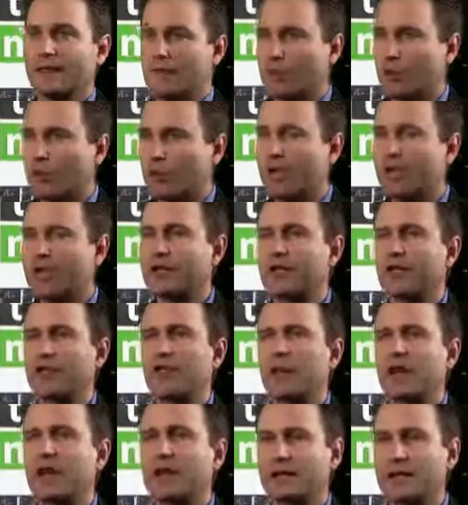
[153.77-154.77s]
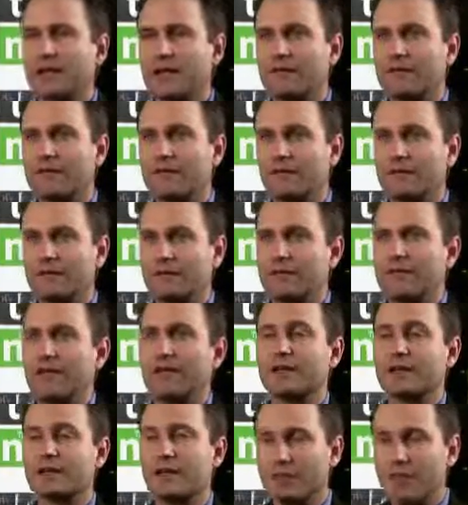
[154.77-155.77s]
play in the right level of
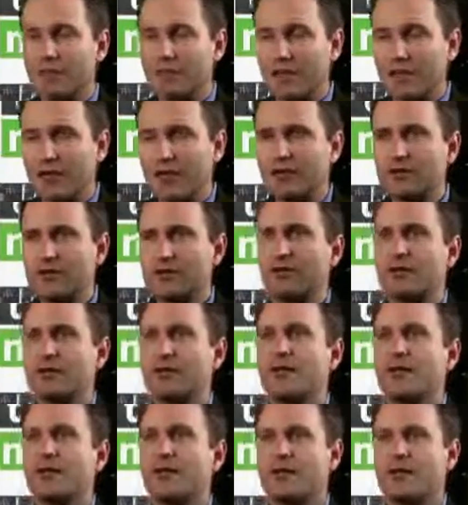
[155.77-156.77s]
data communication